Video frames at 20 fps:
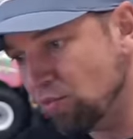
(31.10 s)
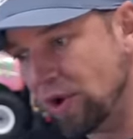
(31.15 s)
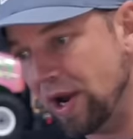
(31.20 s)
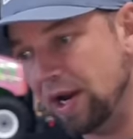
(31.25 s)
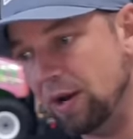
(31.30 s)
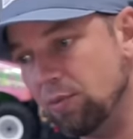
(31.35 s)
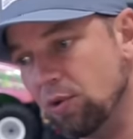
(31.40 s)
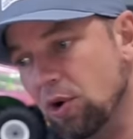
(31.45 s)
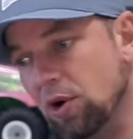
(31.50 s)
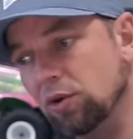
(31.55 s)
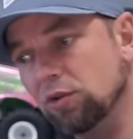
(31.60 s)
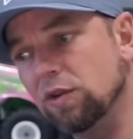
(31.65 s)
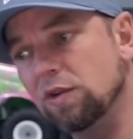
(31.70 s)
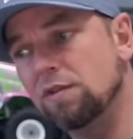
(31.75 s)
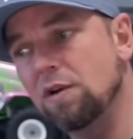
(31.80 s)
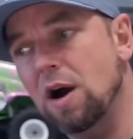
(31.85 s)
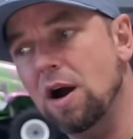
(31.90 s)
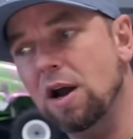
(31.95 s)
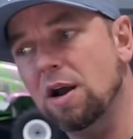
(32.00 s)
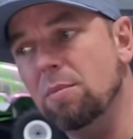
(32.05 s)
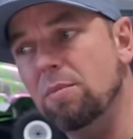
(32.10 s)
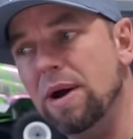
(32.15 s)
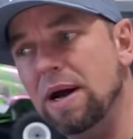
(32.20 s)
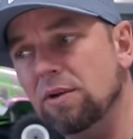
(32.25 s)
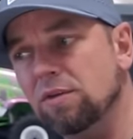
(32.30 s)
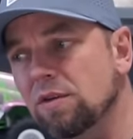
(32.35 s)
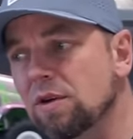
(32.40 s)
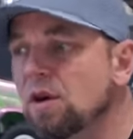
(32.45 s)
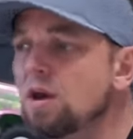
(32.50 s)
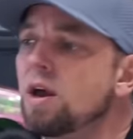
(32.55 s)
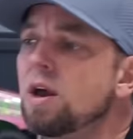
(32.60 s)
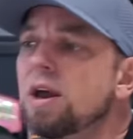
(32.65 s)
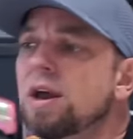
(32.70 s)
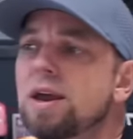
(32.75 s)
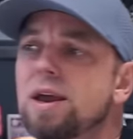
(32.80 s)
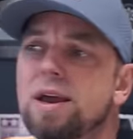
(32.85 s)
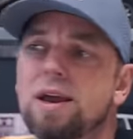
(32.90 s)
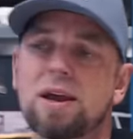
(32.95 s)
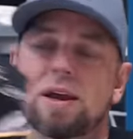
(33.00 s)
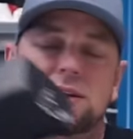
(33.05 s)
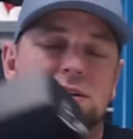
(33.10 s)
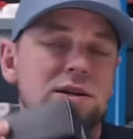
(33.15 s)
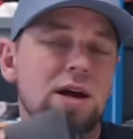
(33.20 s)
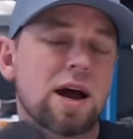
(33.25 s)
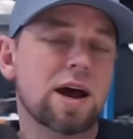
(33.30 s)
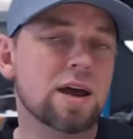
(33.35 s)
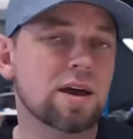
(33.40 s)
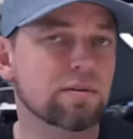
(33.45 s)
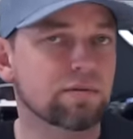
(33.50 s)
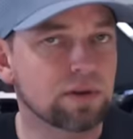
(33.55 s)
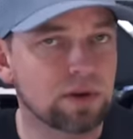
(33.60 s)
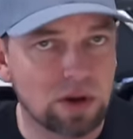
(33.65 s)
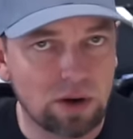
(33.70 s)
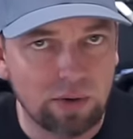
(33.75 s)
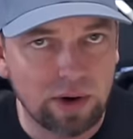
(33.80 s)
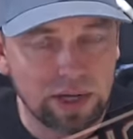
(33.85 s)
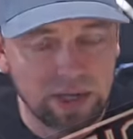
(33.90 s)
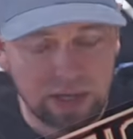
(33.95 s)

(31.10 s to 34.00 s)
brand that we're going to talk about is, I have no